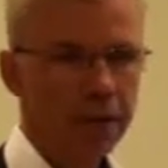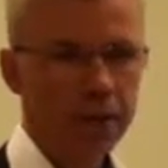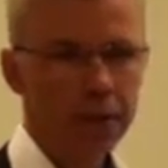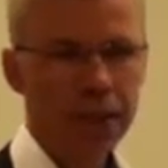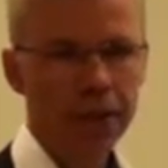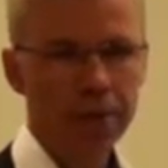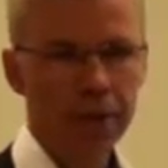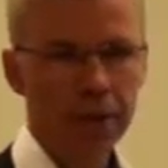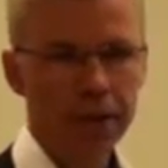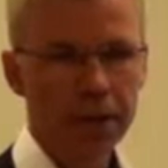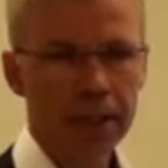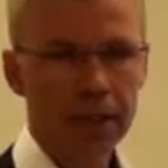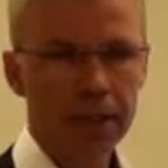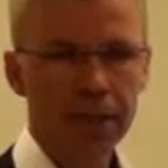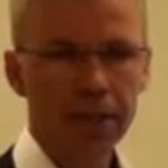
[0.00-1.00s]
this
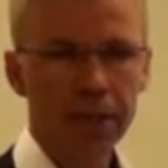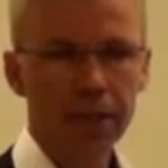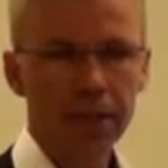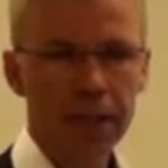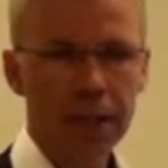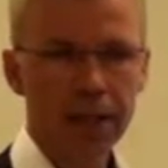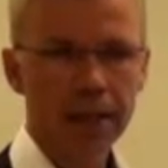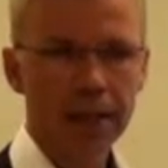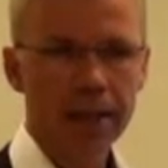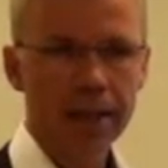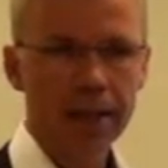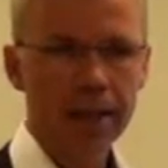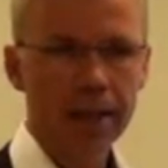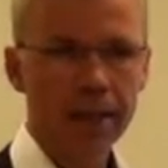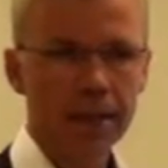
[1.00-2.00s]
project, if we can
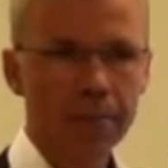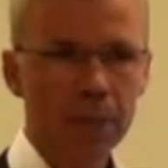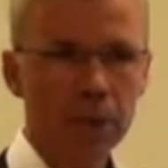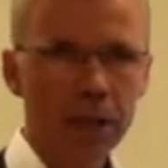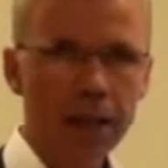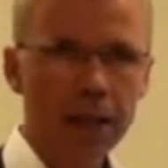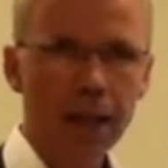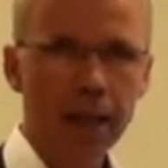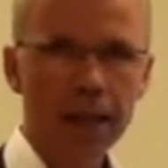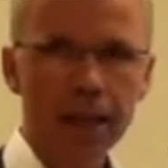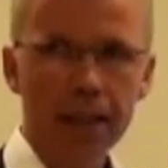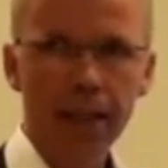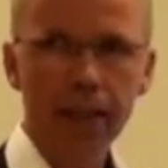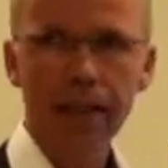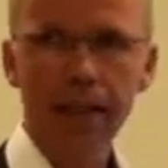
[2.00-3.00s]
stand more
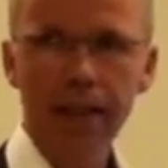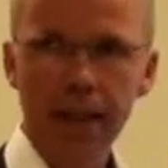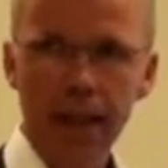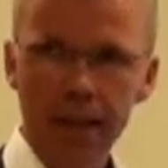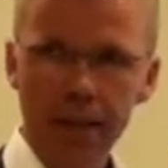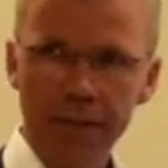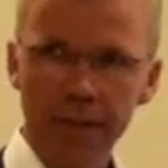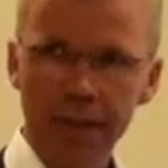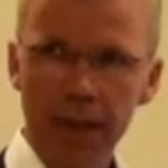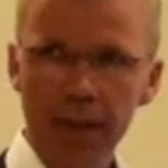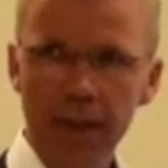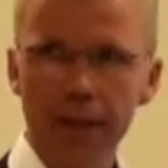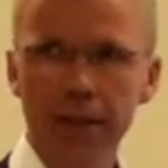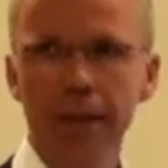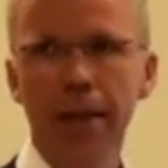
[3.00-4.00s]
cycles and a
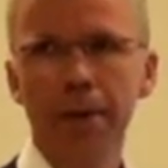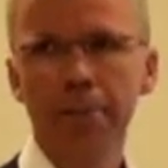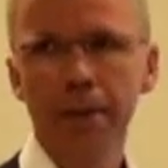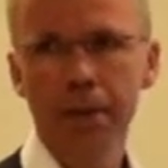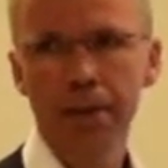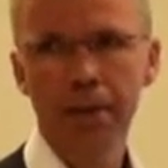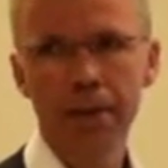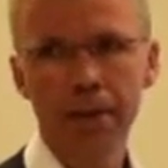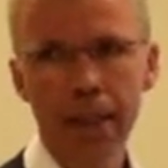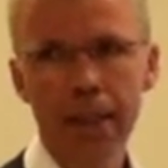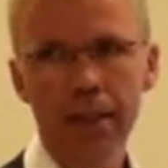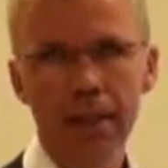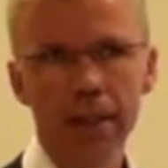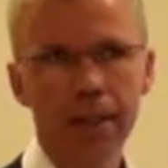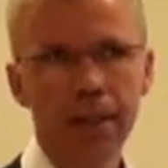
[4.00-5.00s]
wider temperature
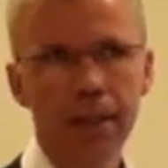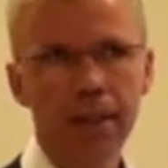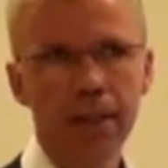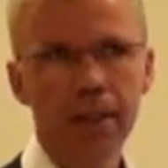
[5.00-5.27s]
range,